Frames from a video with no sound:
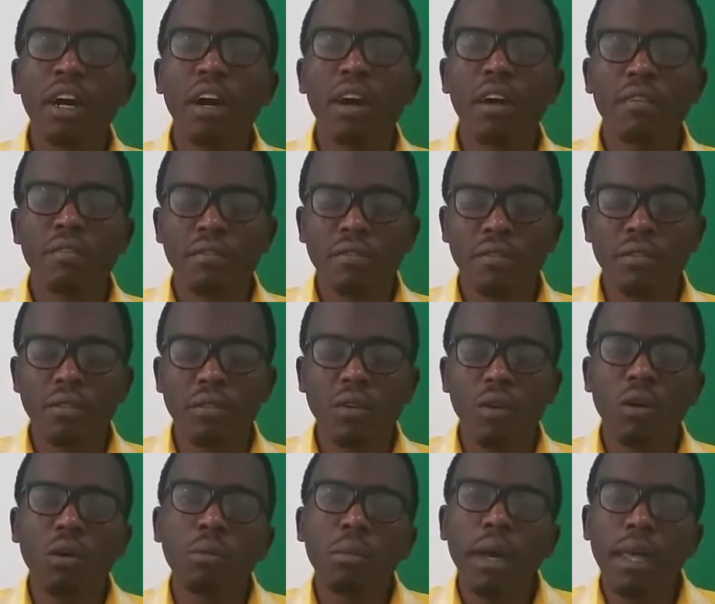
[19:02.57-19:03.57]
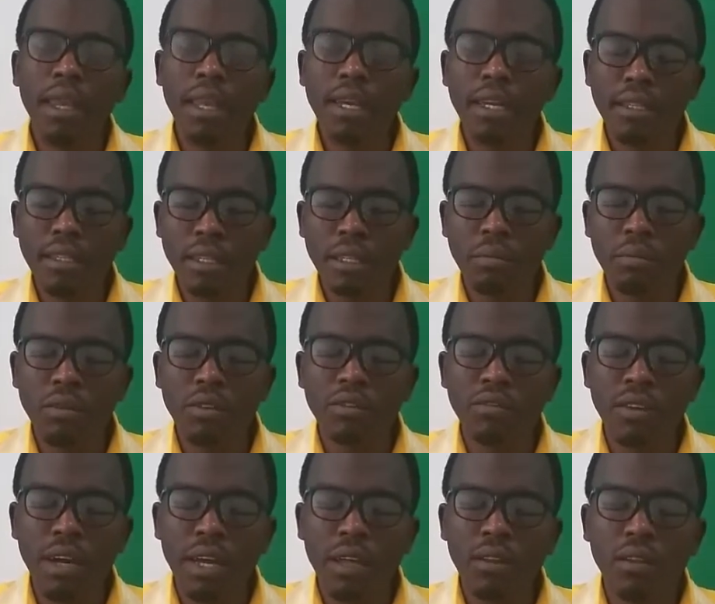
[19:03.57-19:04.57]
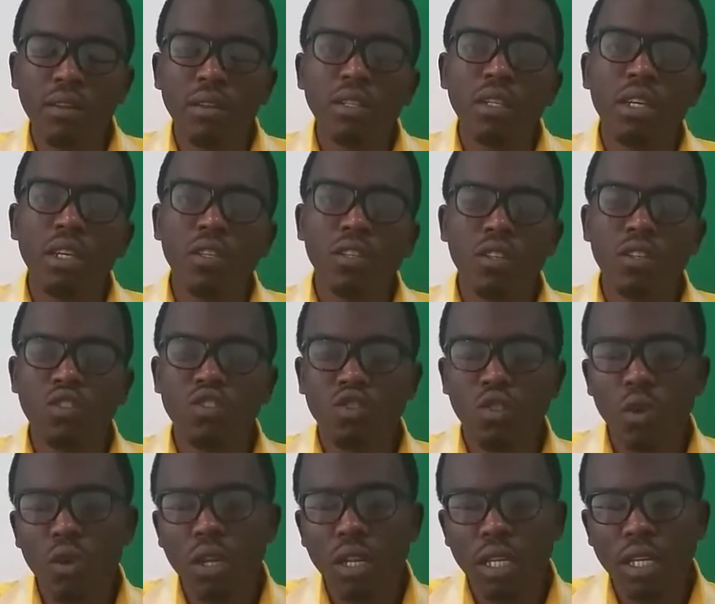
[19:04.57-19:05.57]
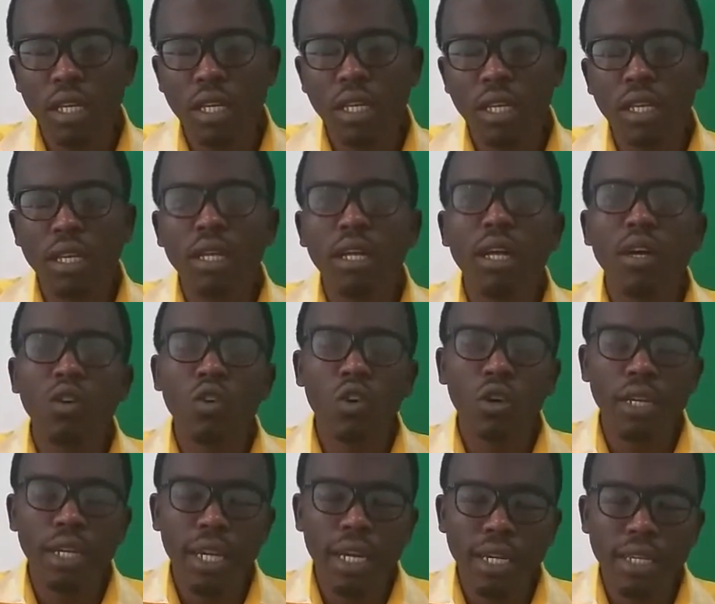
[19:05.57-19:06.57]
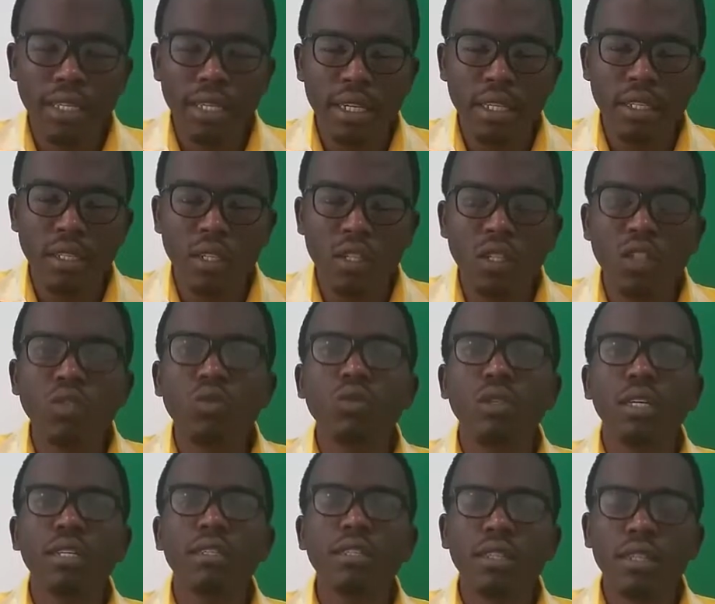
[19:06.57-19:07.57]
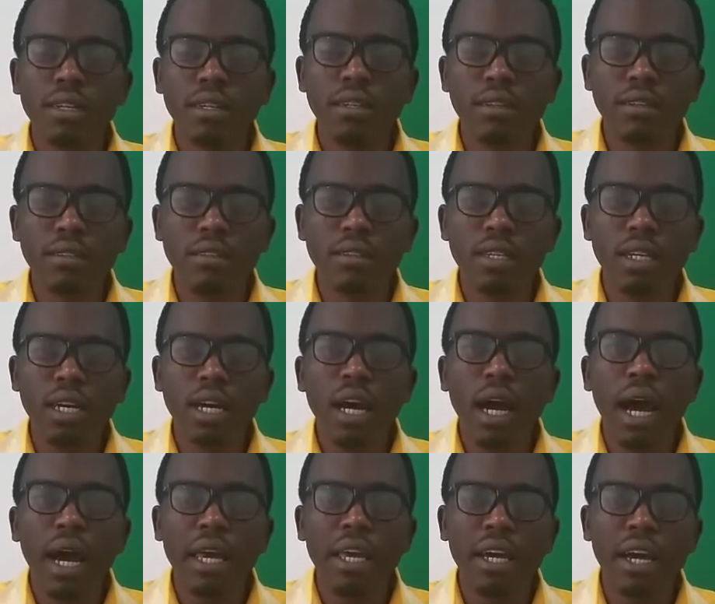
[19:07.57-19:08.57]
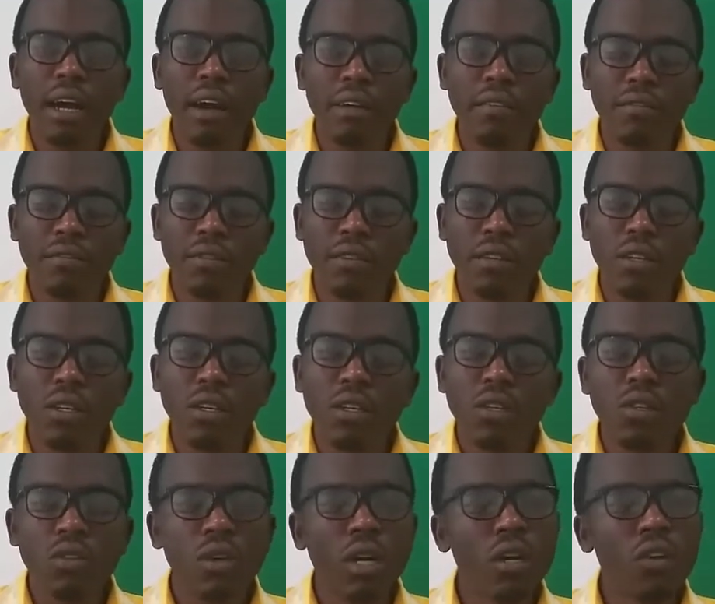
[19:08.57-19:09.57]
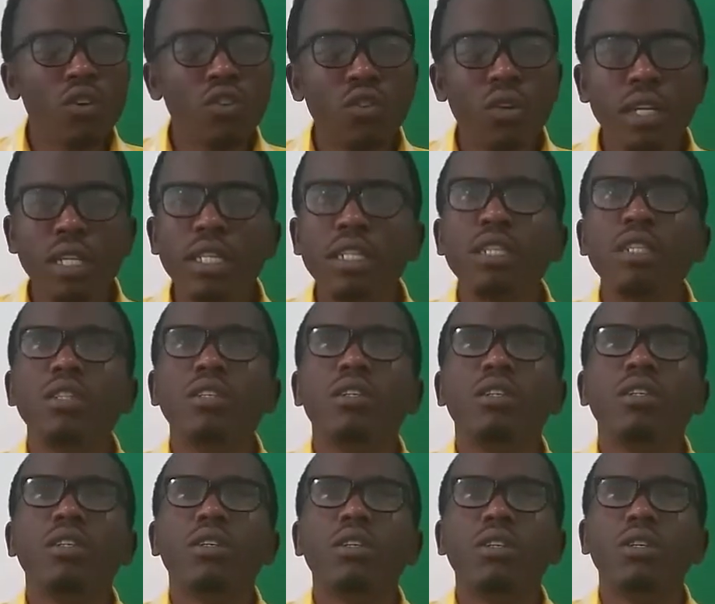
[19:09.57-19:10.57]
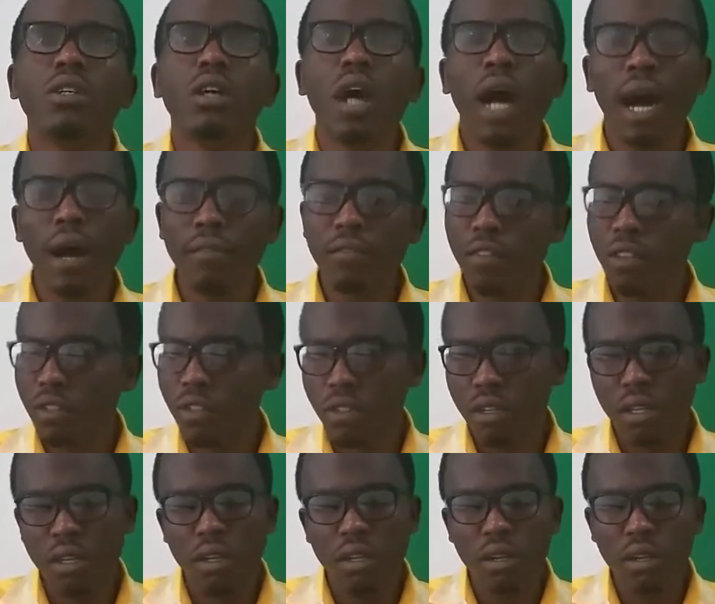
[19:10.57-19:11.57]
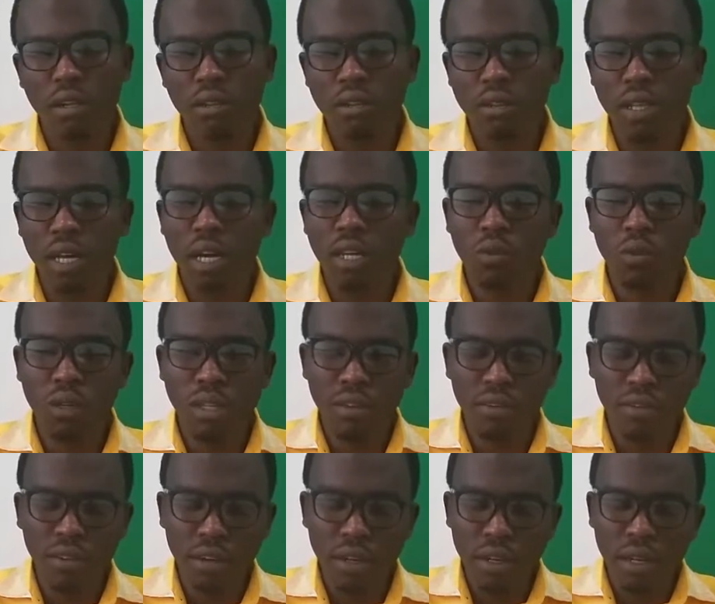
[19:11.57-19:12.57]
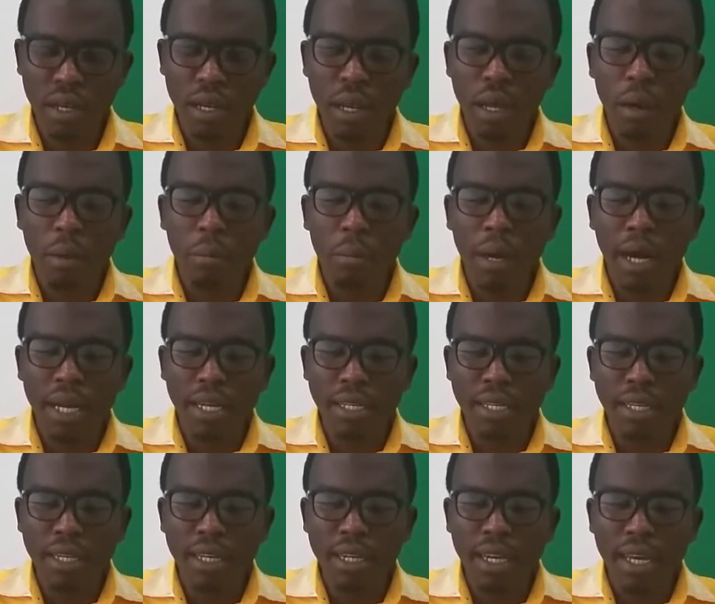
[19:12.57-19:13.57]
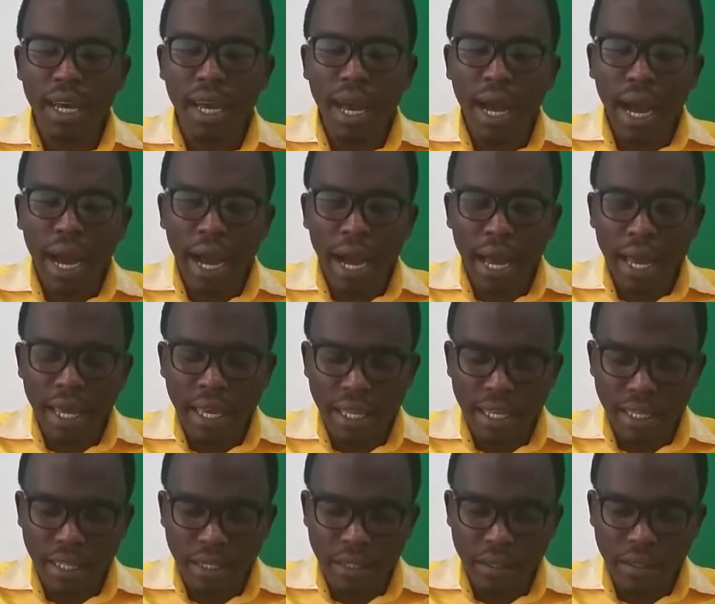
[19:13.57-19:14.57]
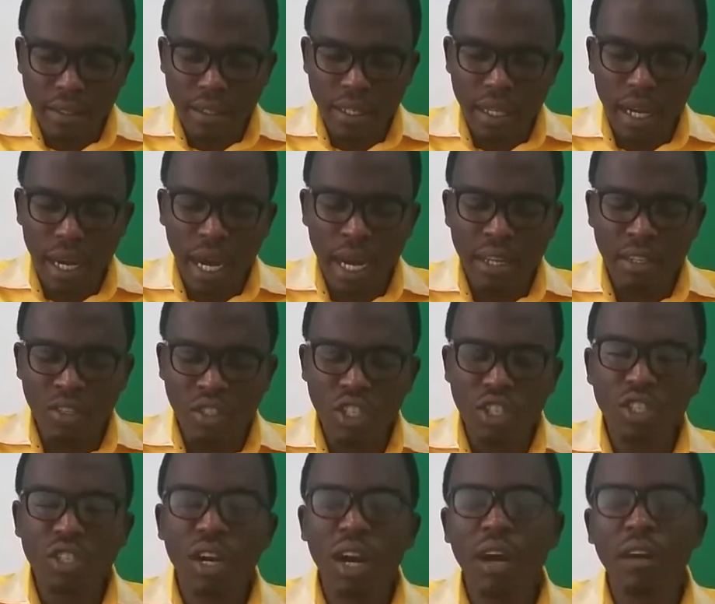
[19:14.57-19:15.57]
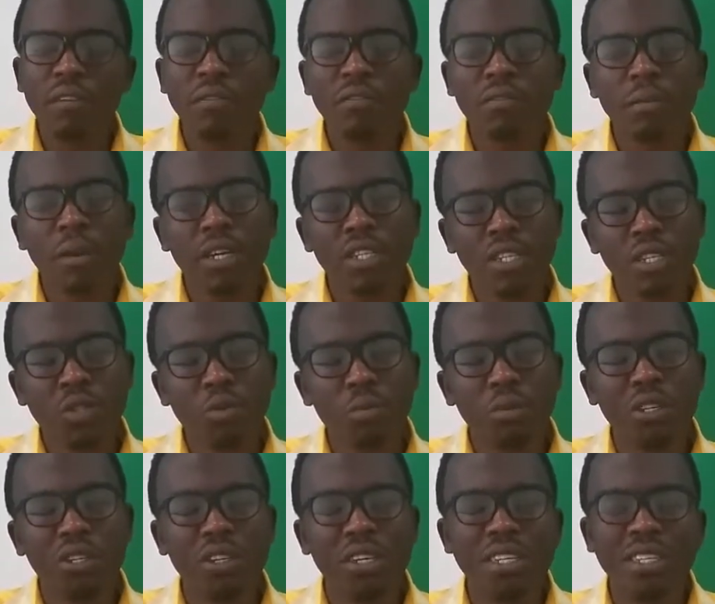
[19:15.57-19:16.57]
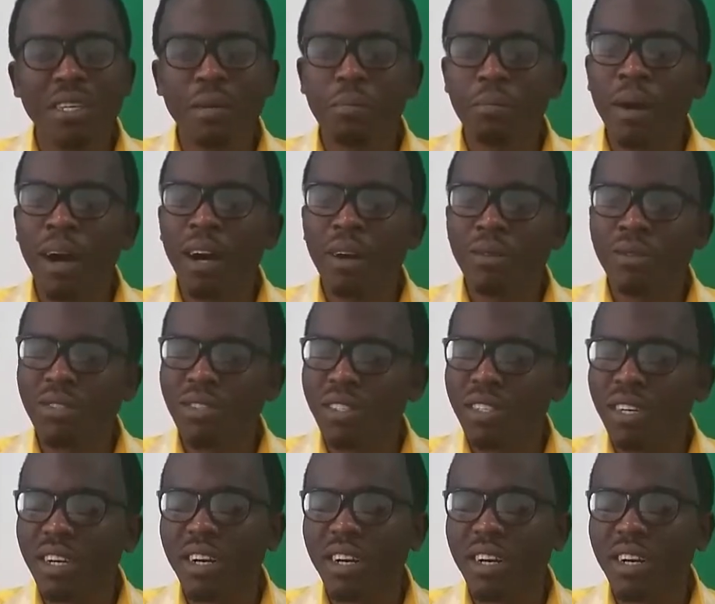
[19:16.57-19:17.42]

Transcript: have on my LinkedIn profile, is strongly connected to the skills I have. So I already have the skills and whatever, but I didn't have much experience about